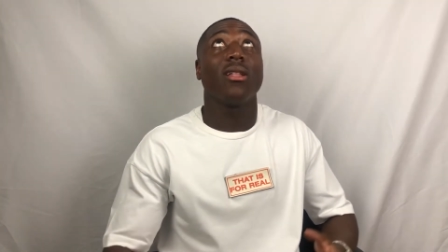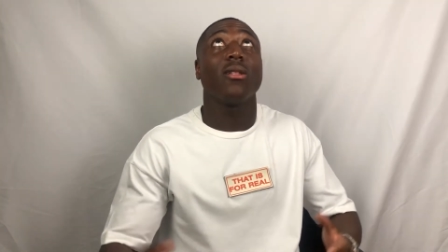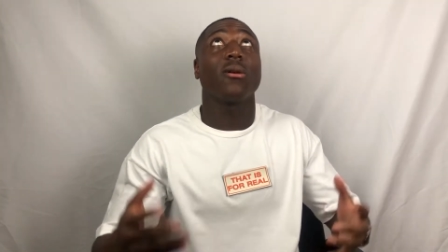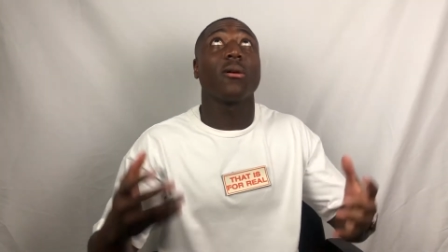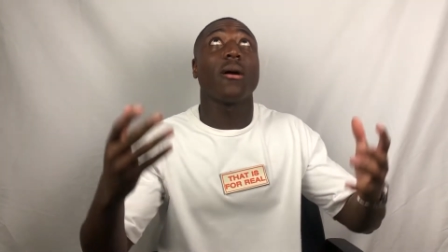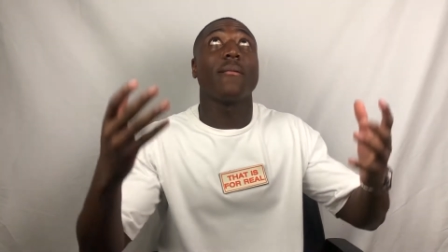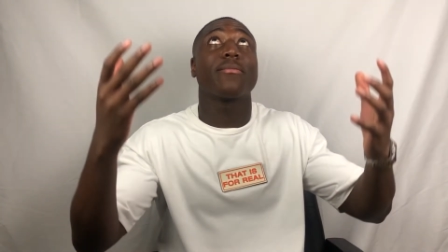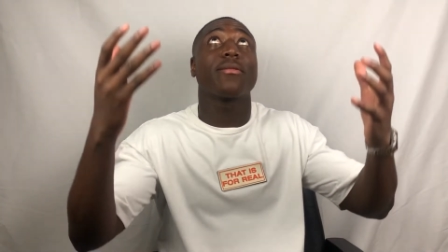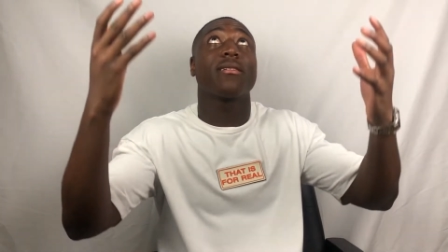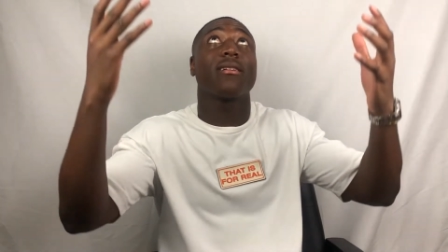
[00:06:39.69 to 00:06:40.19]

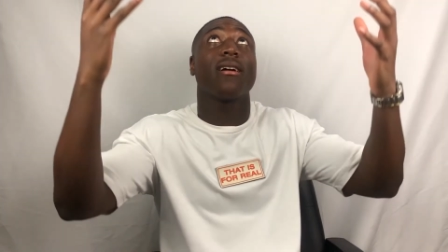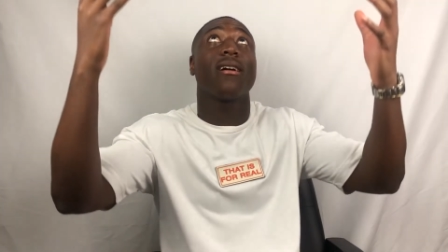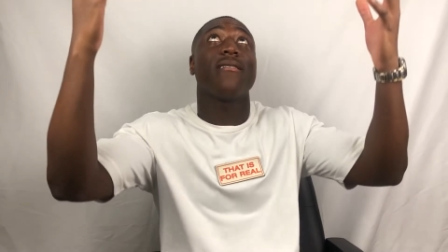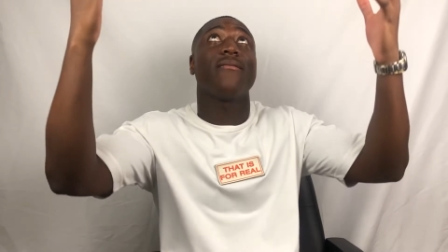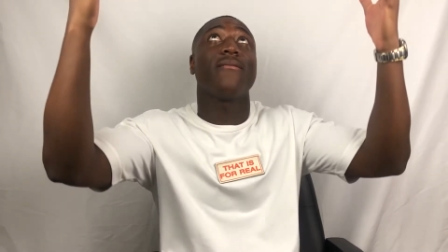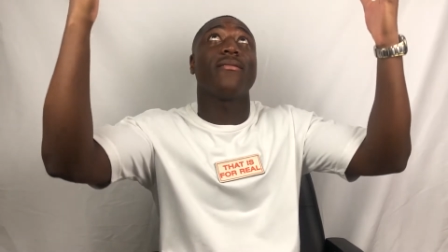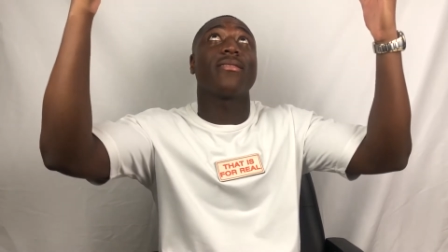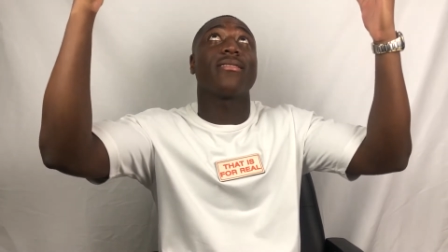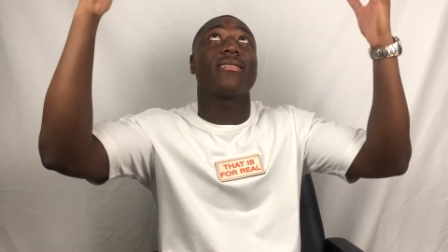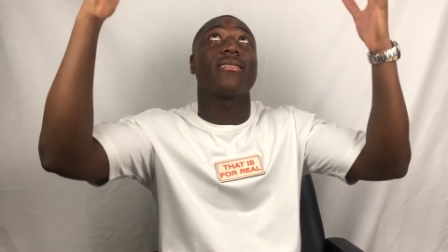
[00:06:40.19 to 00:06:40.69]
look up to the
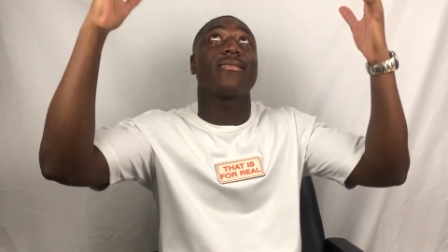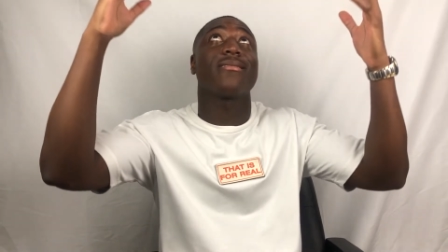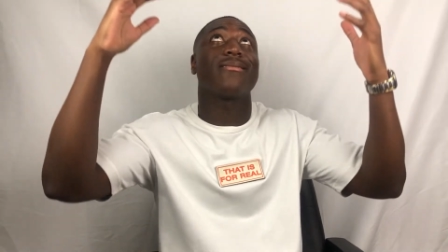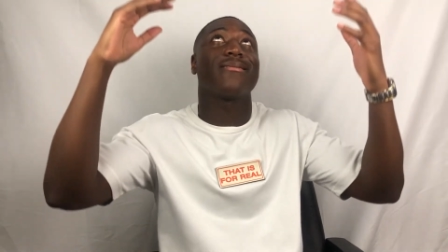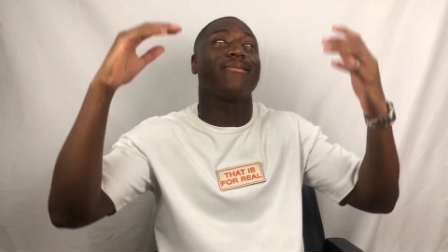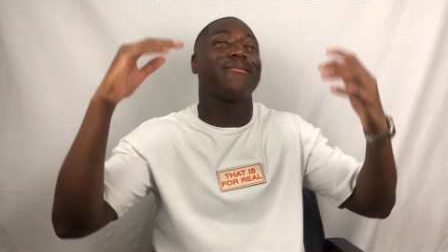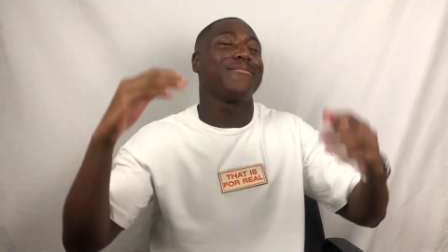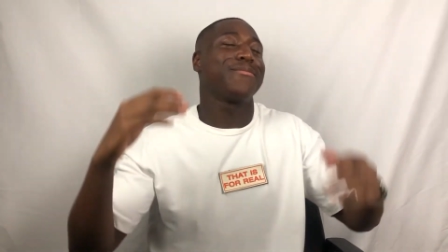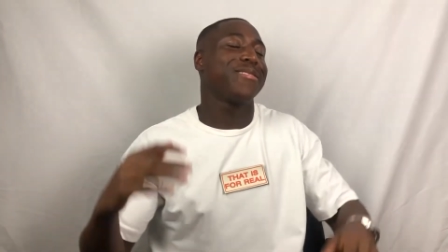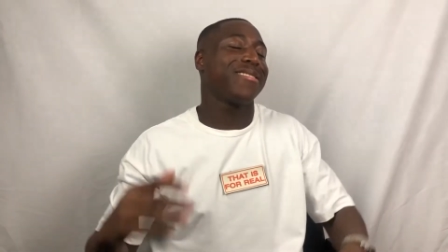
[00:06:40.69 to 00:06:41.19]
heavens and
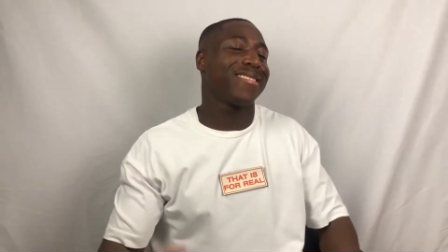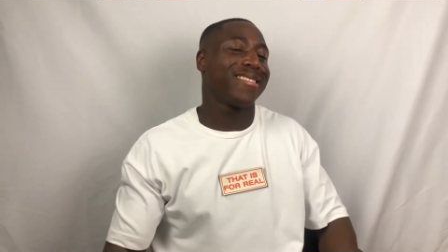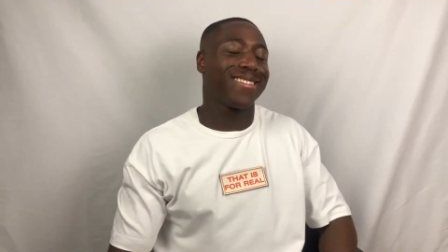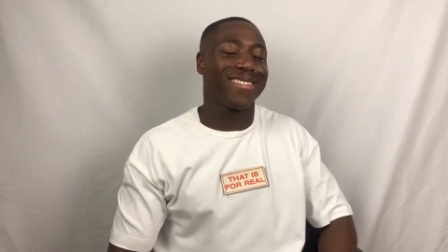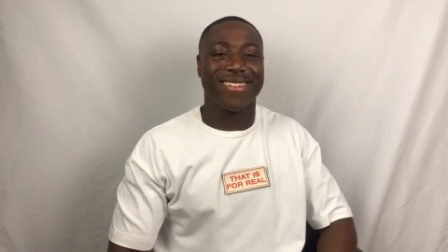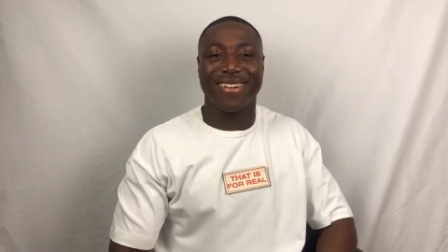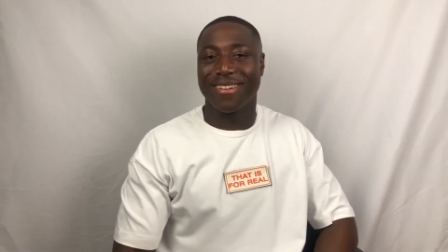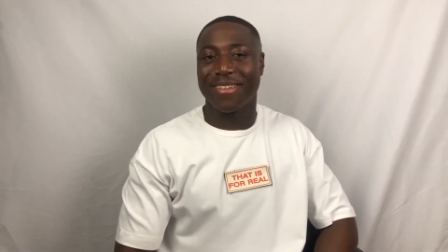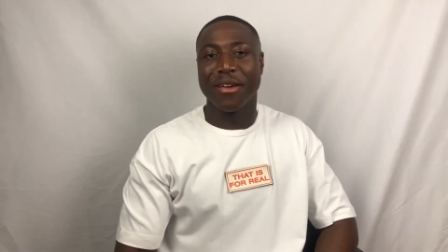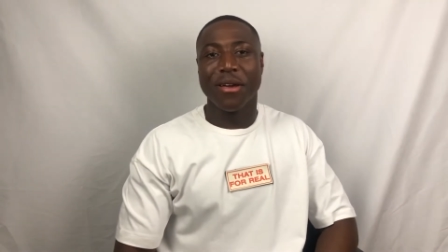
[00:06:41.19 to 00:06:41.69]
no, I'm joking.
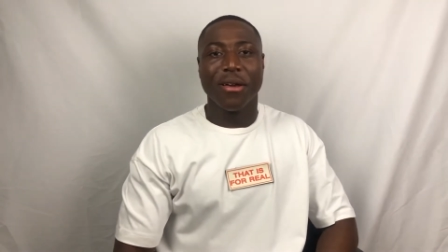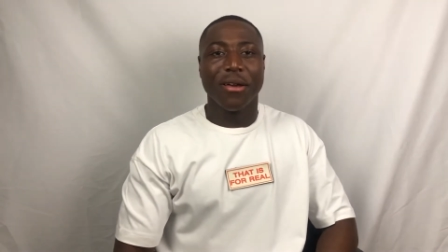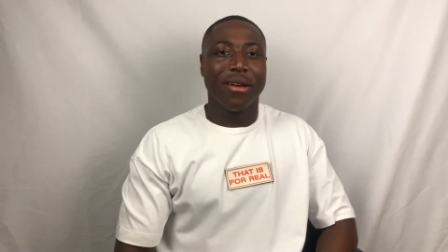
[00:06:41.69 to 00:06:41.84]
No.